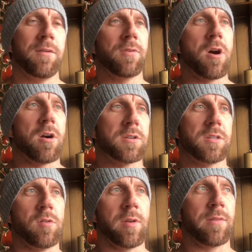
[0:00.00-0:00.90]
of cars
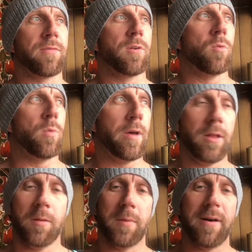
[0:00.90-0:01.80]
going for
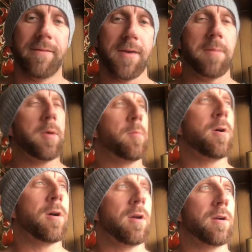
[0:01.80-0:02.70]
well above
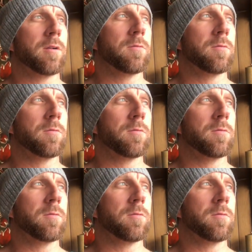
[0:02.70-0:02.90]
MMR,